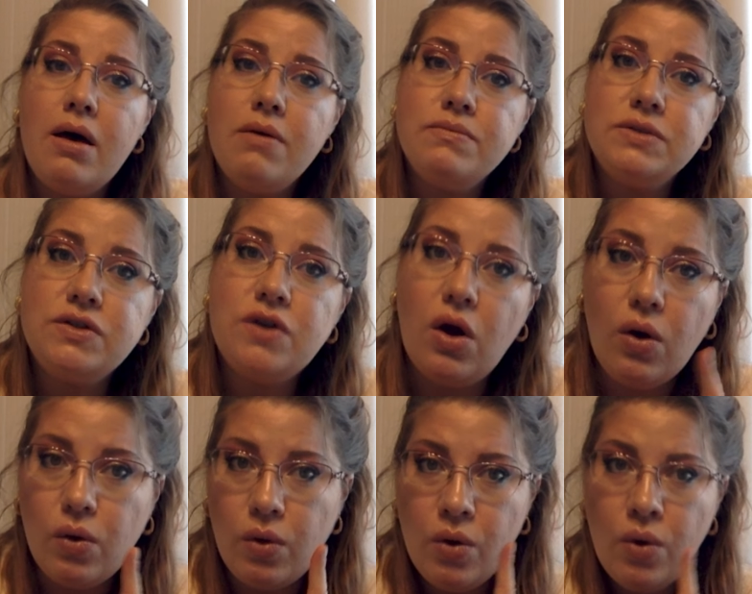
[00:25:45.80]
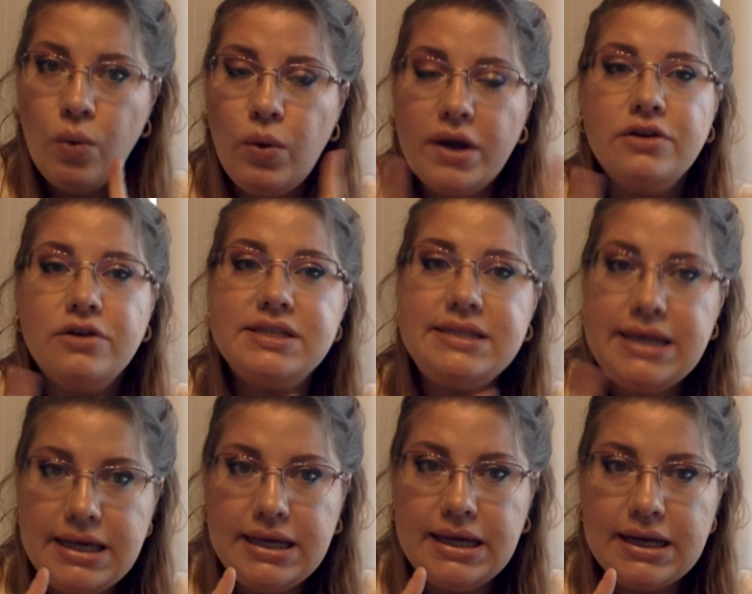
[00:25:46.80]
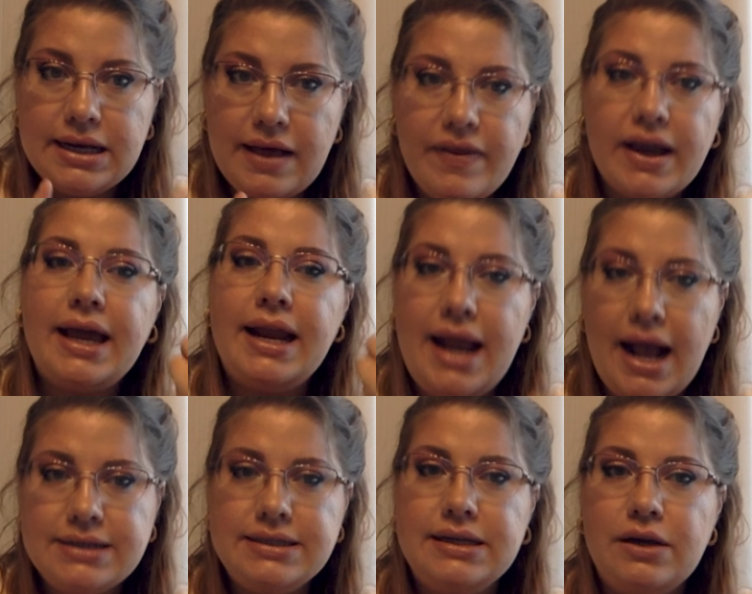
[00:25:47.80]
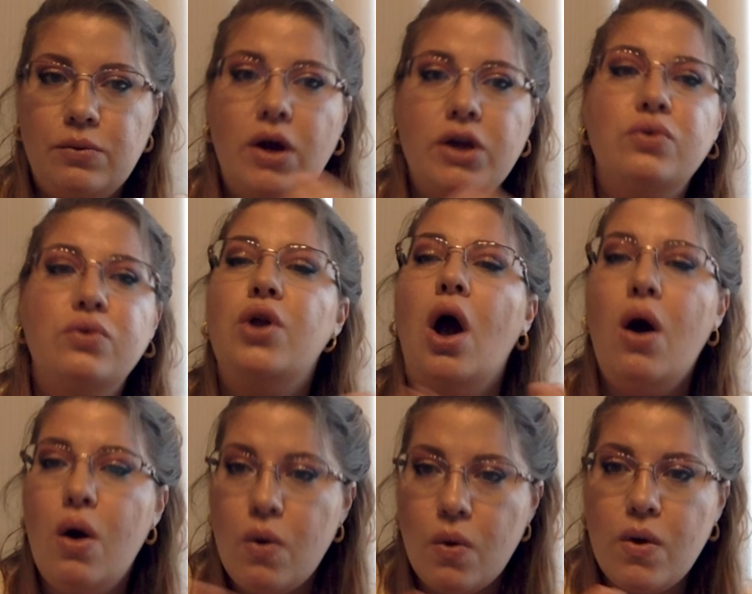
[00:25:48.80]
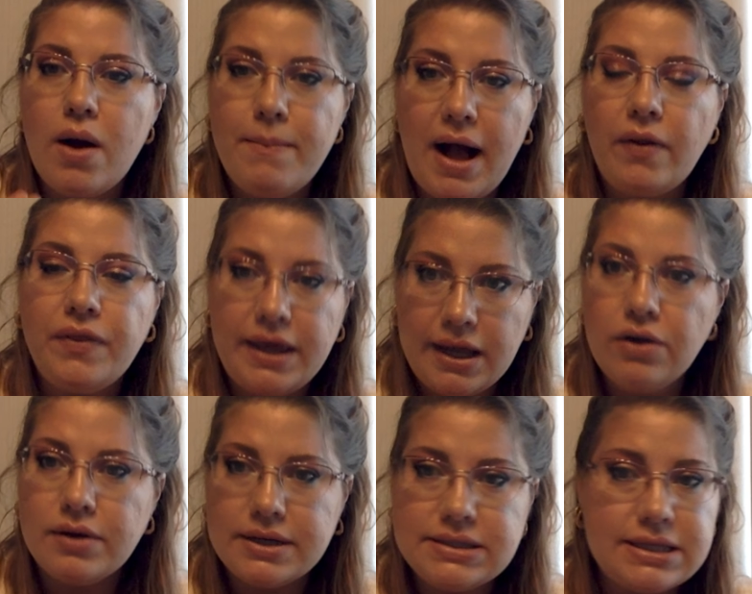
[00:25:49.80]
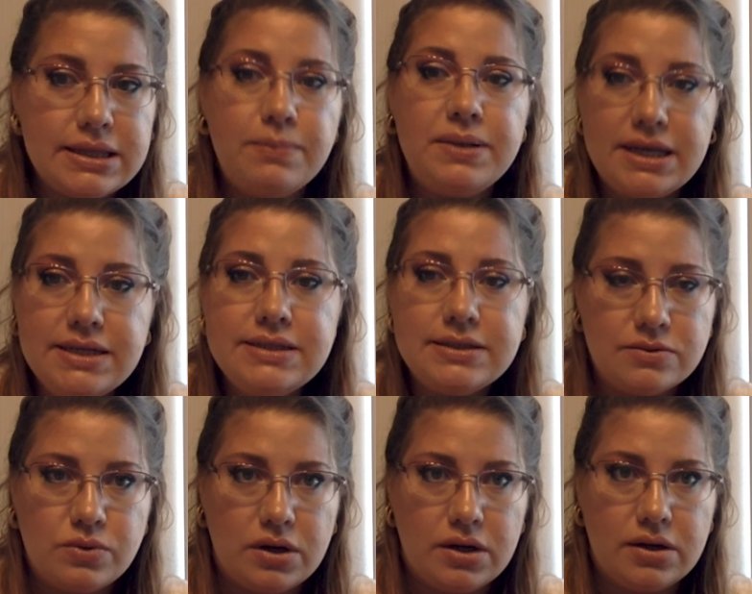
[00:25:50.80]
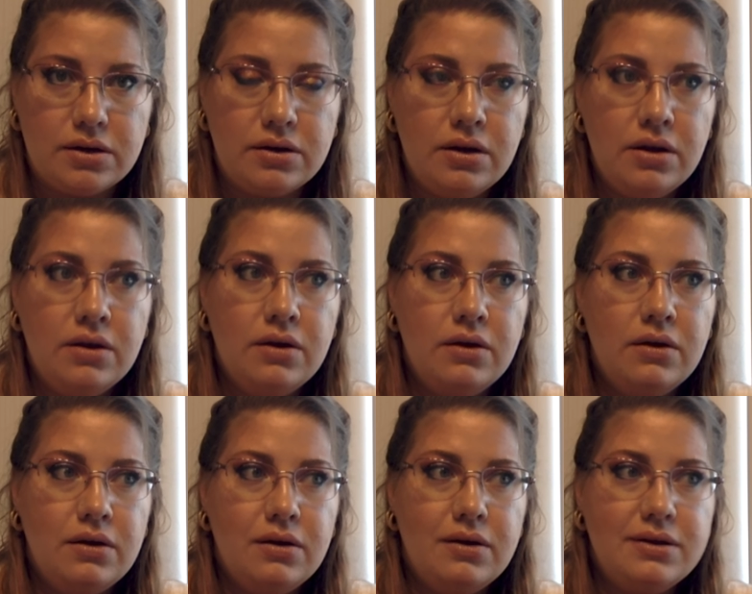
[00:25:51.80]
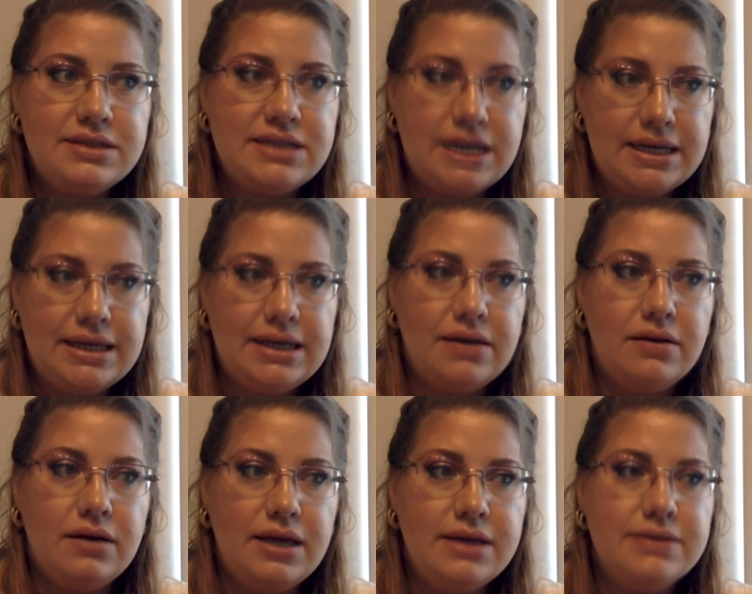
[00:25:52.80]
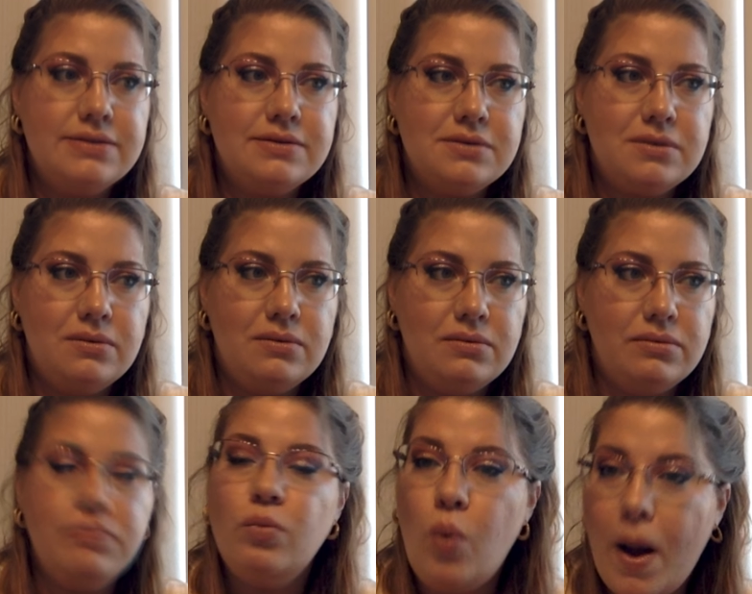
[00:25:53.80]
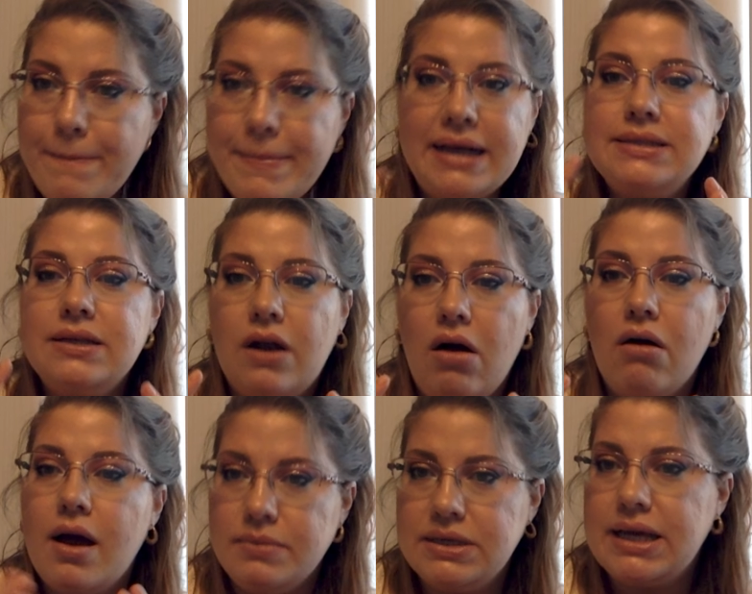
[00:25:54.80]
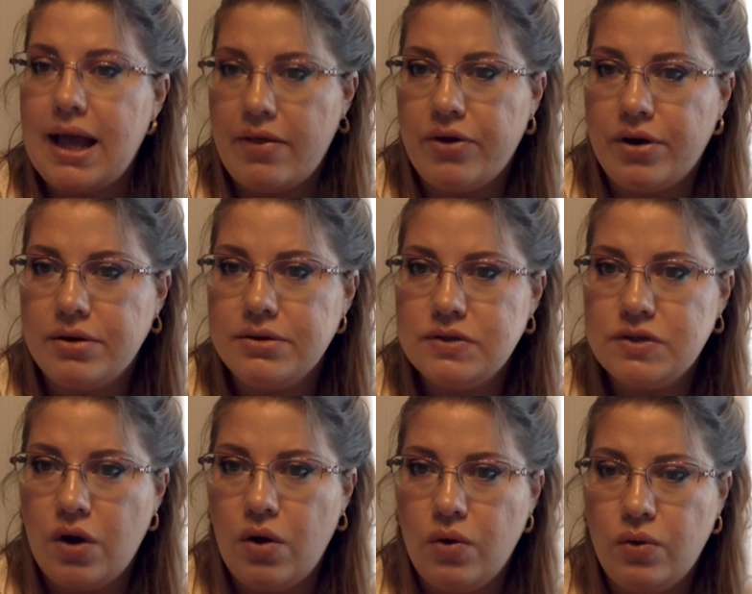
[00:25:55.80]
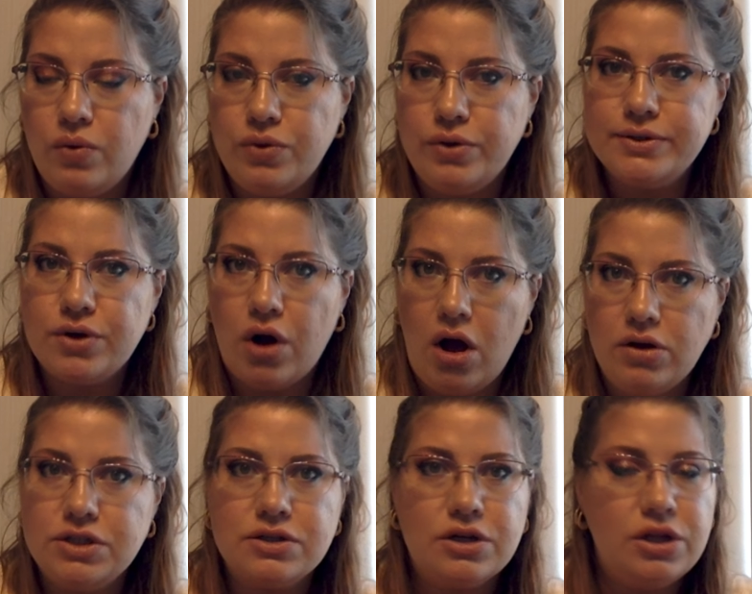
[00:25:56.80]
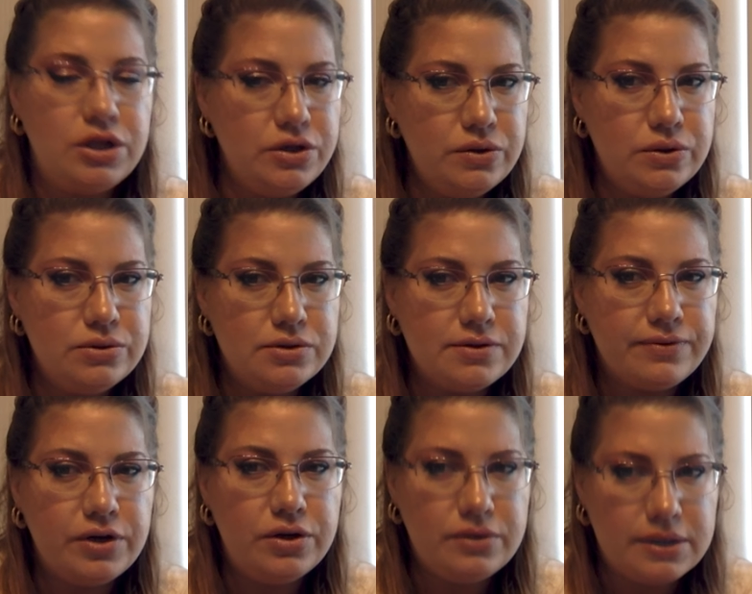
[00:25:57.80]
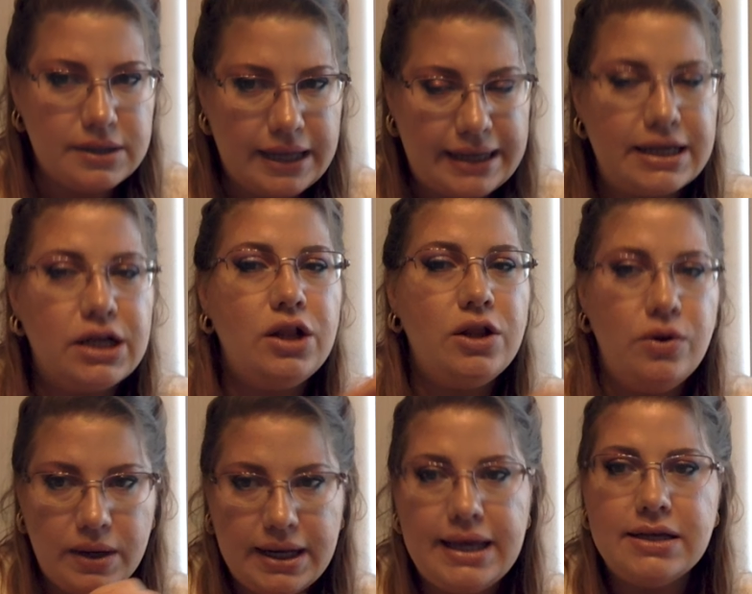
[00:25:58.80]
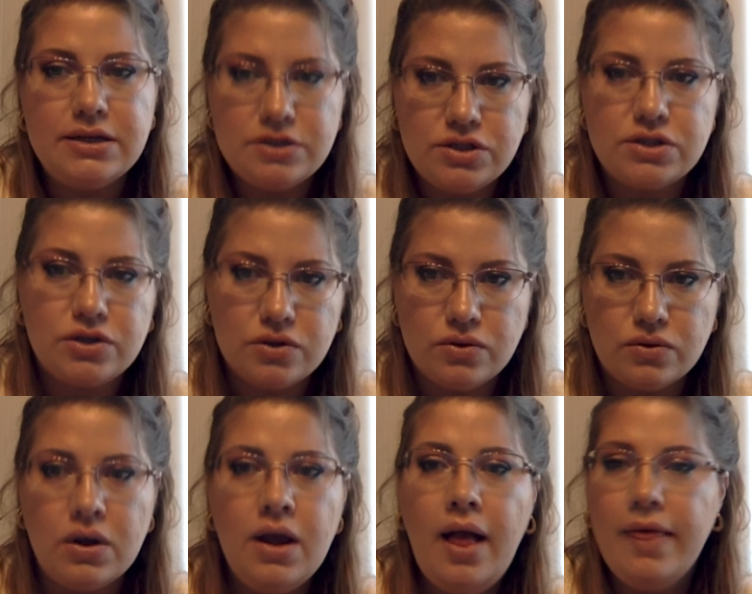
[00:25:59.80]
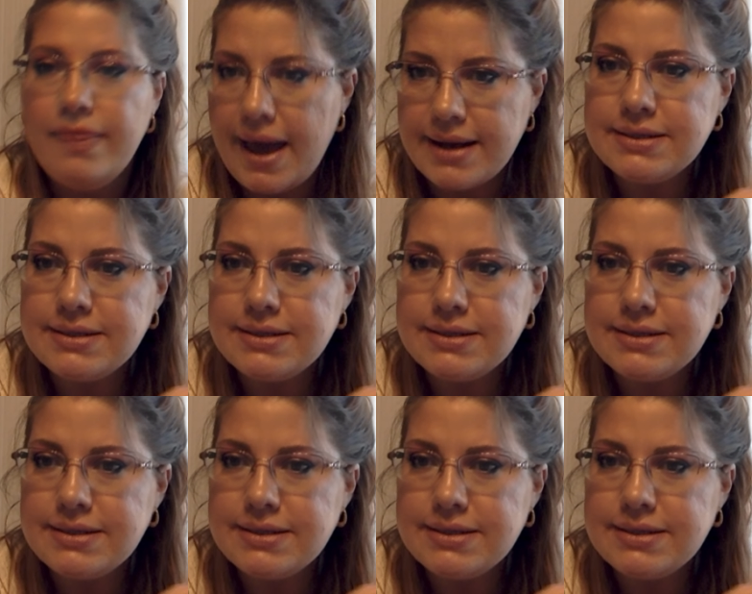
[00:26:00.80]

So what you're seeing and then connecting it, what you know about the eras and the places we're studying is what makes it all come together. So those are all just clues for you to like glue it into that